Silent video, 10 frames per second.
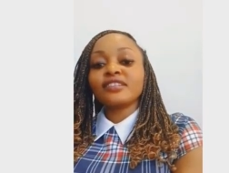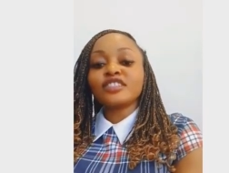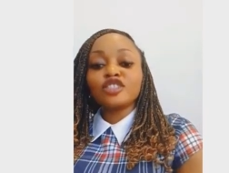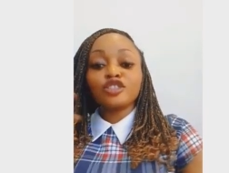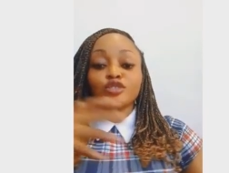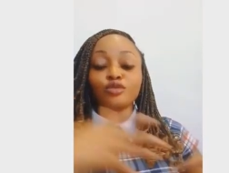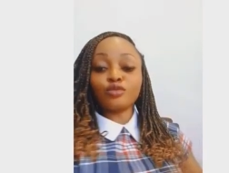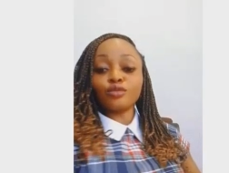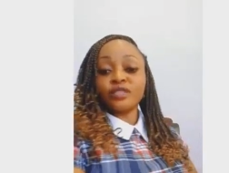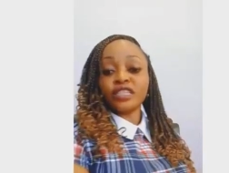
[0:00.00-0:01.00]
The
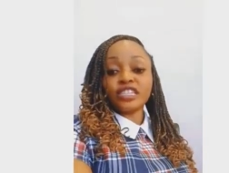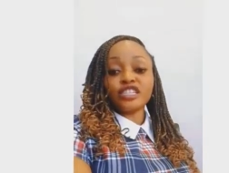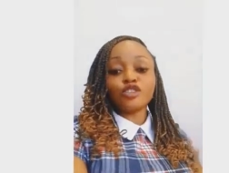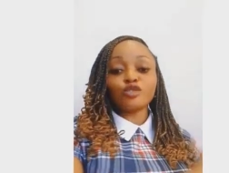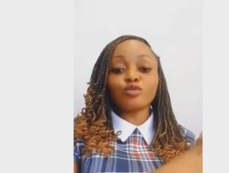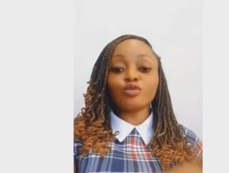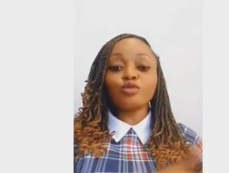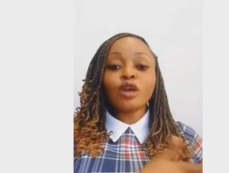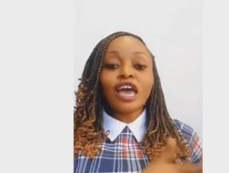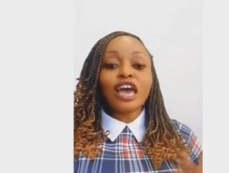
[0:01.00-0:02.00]

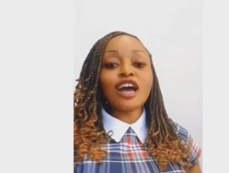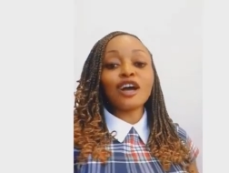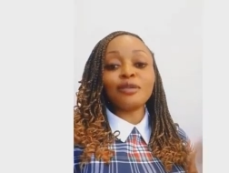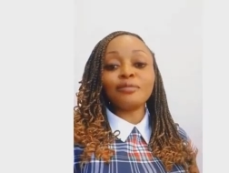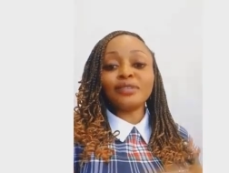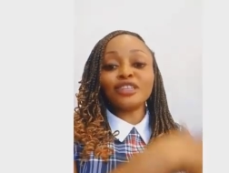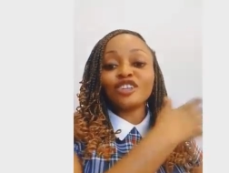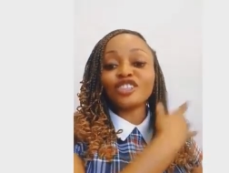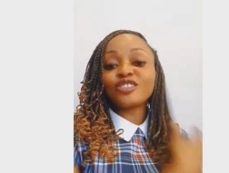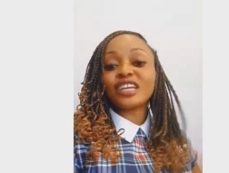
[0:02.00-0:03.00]
new
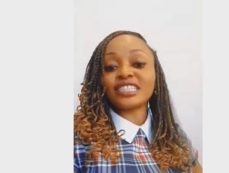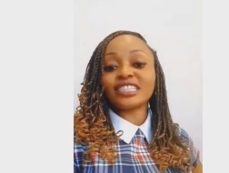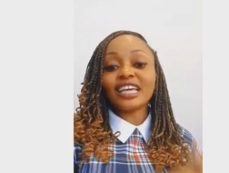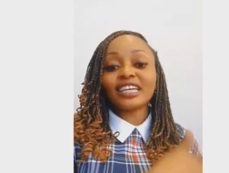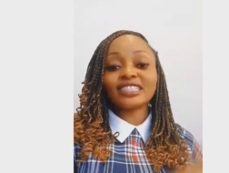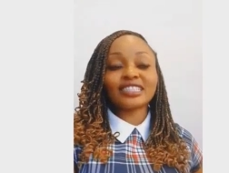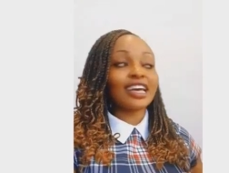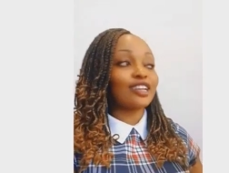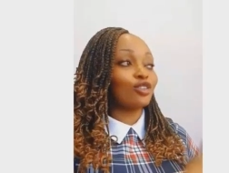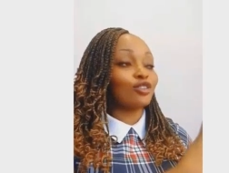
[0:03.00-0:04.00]
industry execs
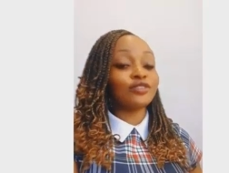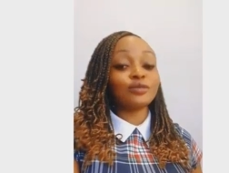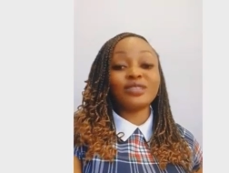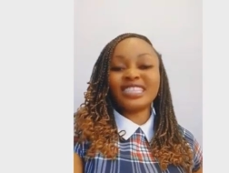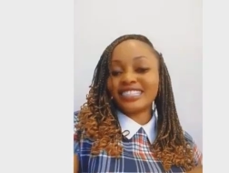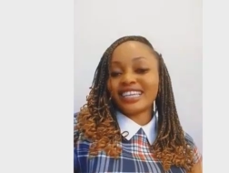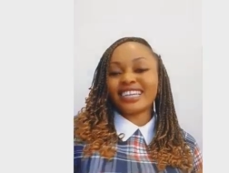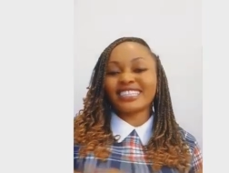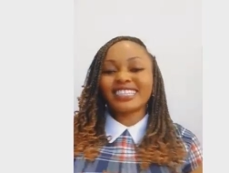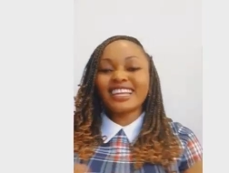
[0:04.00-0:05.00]
and all of this, they
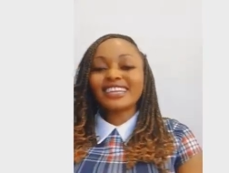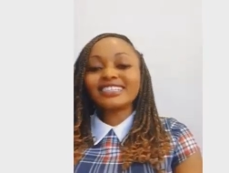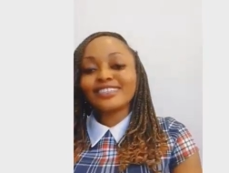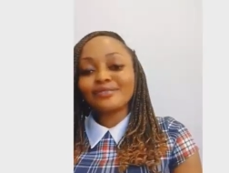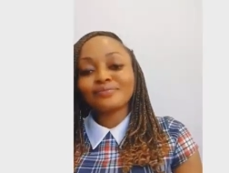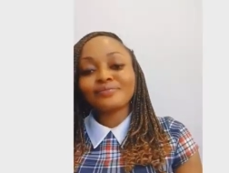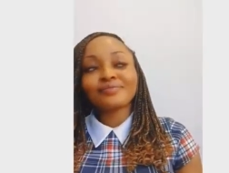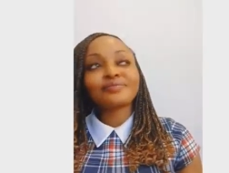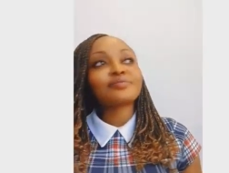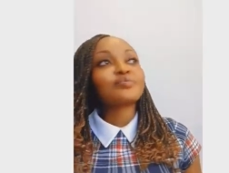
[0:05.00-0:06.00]
sidelined them.
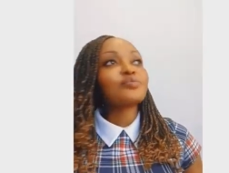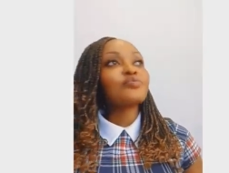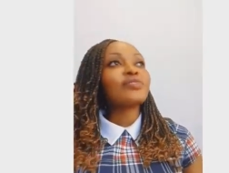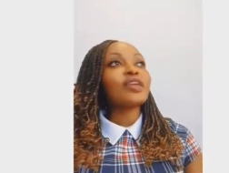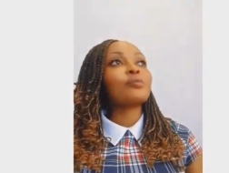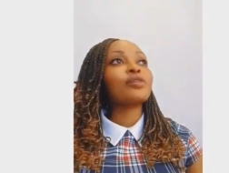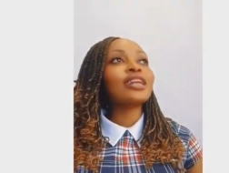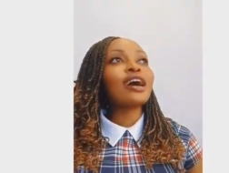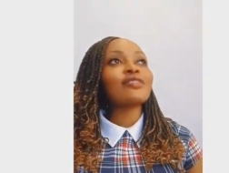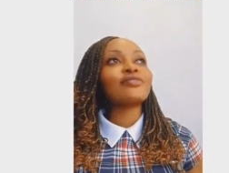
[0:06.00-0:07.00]
But
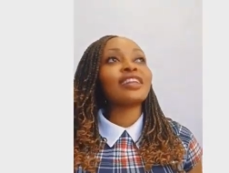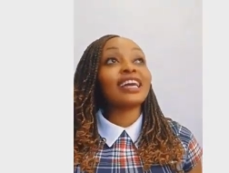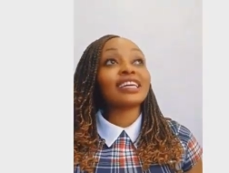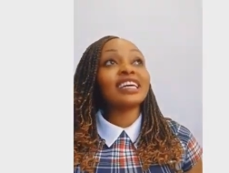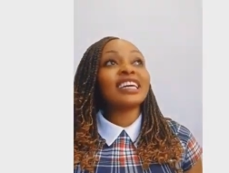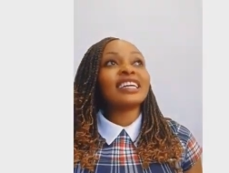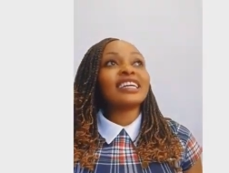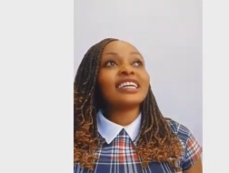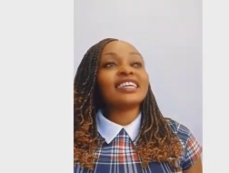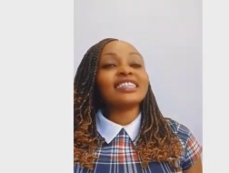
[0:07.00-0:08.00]
now I feel like
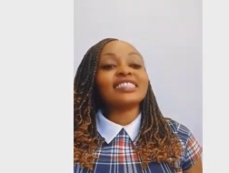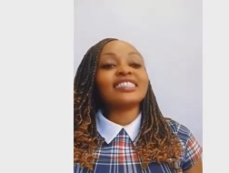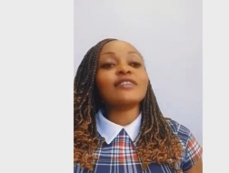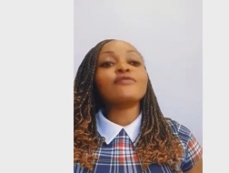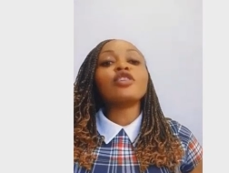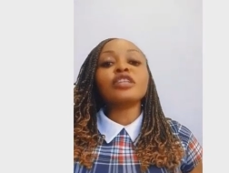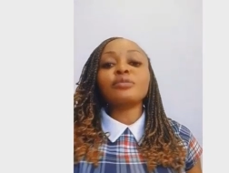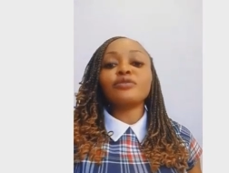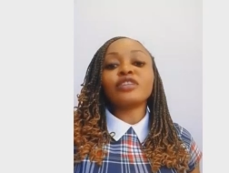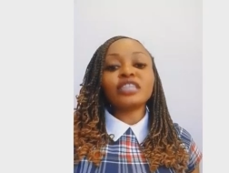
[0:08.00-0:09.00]
they've done it
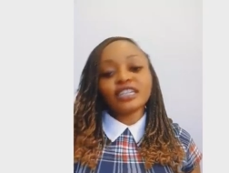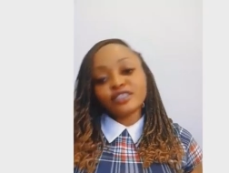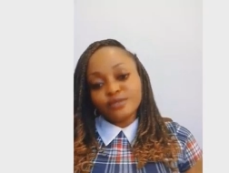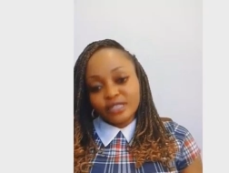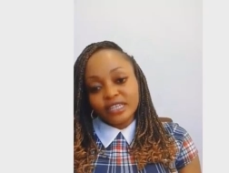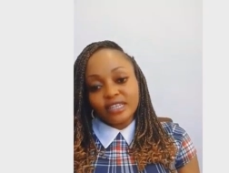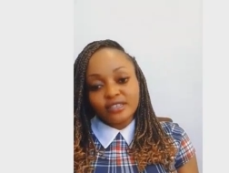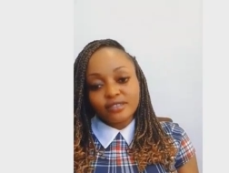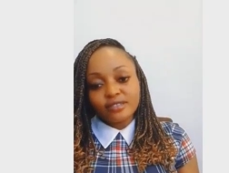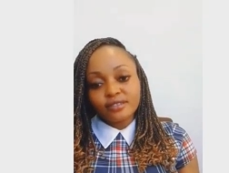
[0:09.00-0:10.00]
before, they can do it
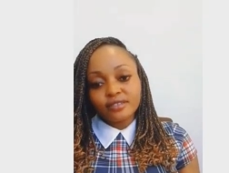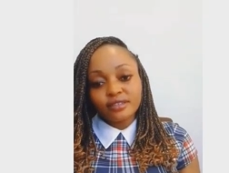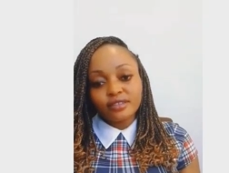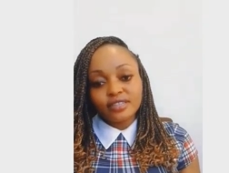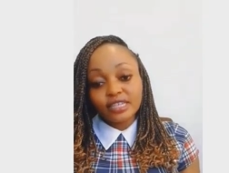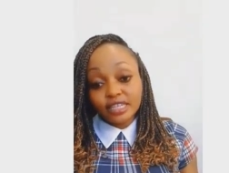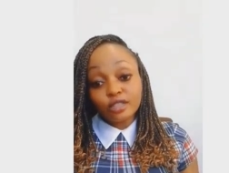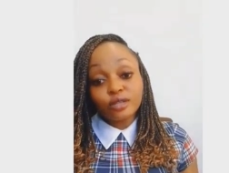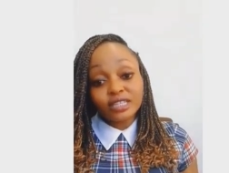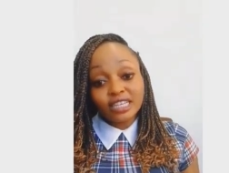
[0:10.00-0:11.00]
again. They can
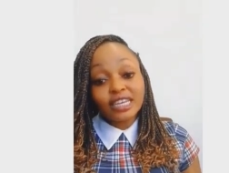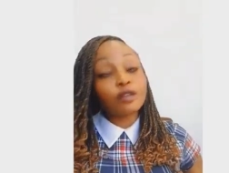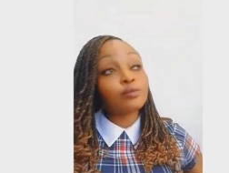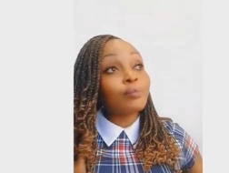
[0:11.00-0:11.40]
do it again.